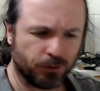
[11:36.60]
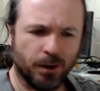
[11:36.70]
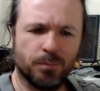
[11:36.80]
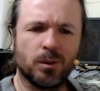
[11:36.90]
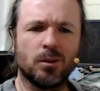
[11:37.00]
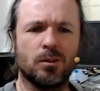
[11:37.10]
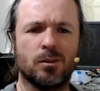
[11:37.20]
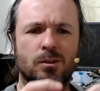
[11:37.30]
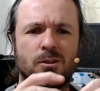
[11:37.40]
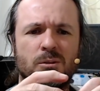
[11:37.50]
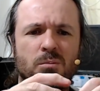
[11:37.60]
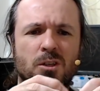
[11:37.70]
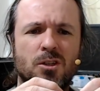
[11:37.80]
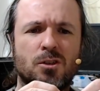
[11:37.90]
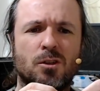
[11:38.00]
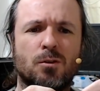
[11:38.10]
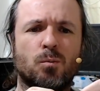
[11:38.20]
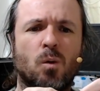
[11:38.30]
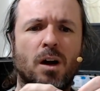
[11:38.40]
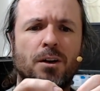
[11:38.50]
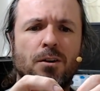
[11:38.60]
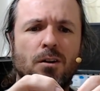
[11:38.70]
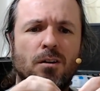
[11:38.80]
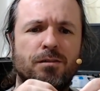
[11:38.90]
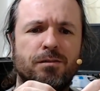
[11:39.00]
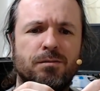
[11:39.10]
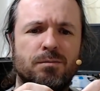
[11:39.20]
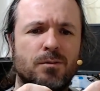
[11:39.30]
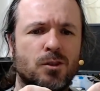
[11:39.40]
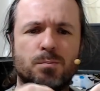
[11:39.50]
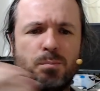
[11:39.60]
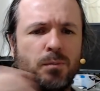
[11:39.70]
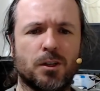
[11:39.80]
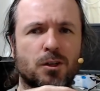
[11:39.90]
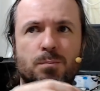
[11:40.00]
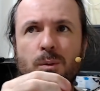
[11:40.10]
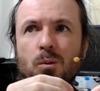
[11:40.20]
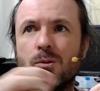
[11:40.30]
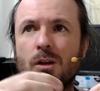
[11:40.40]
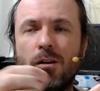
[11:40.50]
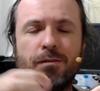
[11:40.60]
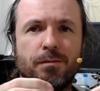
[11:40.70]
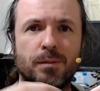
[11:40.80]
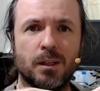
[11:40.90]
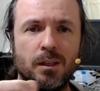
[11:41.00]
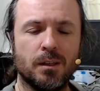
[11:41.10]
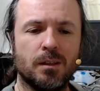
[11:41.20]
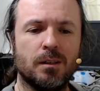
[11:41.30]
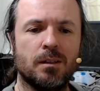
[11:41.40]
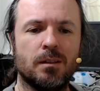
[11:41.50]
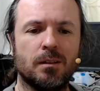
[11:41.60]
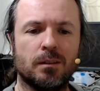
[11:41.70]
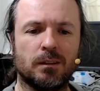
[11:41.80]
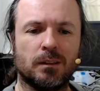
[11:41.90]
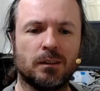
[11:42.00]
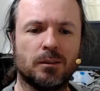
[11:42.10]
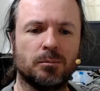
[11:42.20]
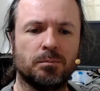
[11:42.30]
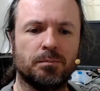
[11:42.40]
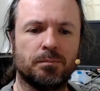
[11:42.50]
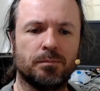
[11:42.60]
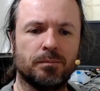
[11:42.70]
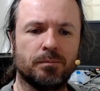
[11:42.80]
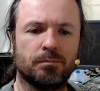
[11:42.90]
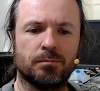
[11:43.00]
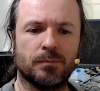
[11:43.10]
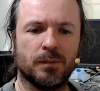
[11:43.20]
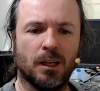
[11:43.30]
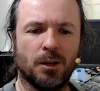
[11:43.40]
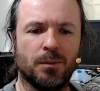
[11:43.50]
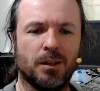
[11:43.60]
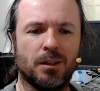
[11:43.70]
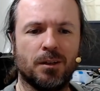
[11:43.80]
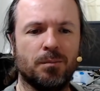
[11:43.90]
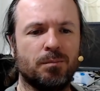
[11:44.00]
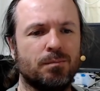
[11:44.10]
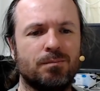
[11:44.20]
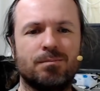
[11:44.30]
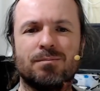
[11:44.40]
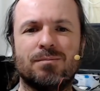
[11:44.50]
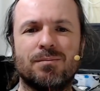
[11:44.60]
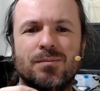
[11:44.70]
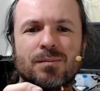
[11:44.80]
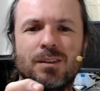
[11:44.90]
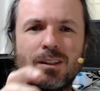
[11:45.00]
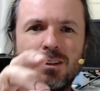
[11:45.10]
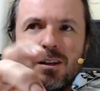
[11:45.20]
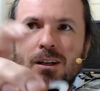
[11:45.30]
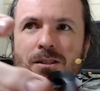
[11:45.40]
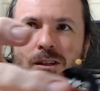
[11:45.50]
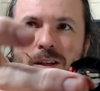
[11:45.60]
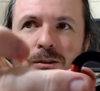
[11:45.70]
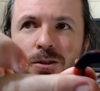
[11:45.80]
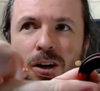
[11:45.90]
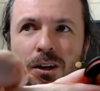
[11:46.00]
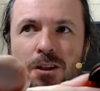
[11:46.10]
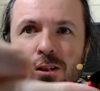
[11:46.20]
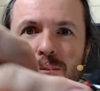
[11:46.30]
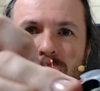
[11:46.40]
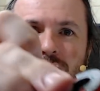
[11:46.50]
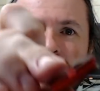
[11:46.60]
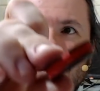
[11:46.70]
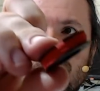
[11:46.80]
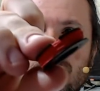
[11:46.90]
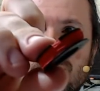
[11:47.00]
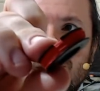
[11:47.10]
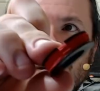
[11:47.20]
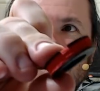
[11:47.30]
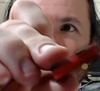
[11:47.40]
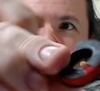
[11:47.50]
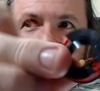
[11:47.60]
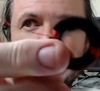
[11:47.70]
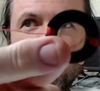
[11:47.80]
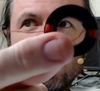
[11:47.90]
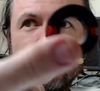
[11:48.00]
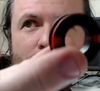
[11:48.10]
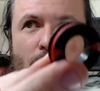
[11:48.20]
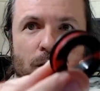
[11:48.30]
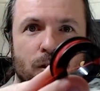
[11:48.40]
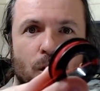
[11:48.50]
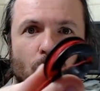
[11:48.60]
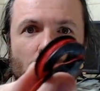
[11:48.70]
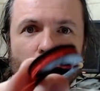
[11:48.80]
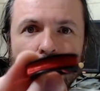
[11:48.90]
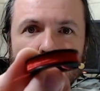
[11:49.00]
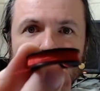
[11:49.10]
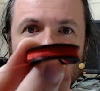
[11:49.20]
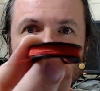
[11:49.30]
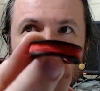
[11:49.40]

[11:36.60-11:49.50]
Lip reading: wrap because you just sort of wind it off. It just pulls off. And I mean, like it's a little tiny thimble of it. It's like a sewing thimble.